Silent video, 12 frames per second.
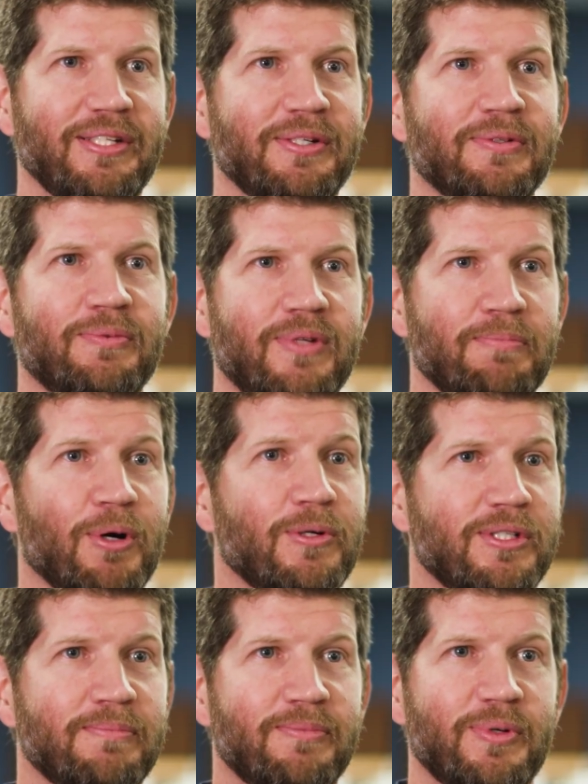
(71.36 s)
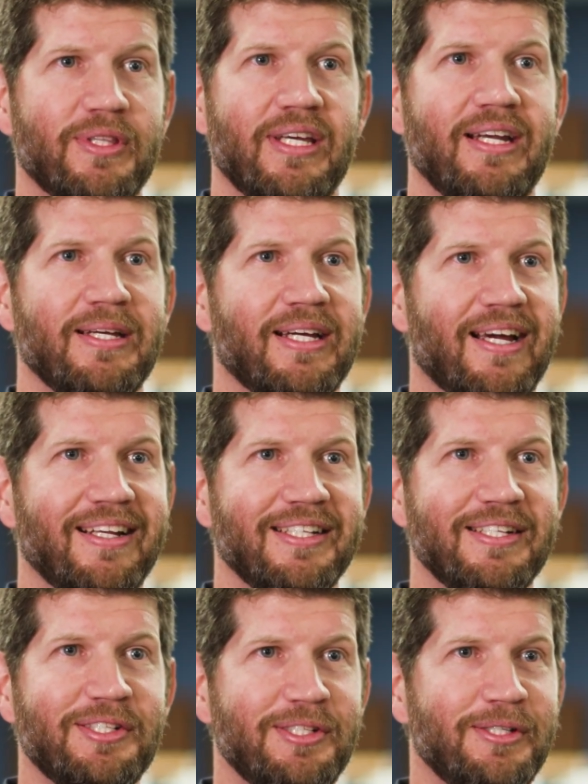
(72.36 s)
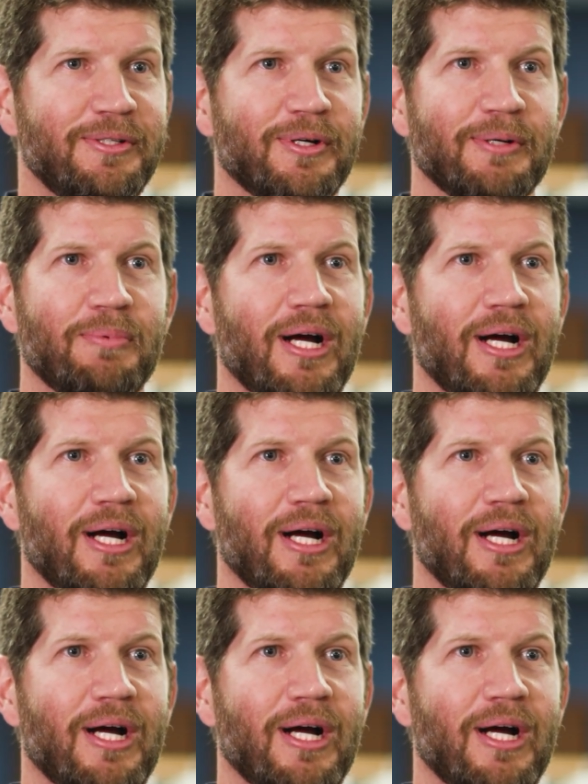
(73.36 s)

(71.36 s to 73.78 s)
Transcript: you approach them with any kind of issue or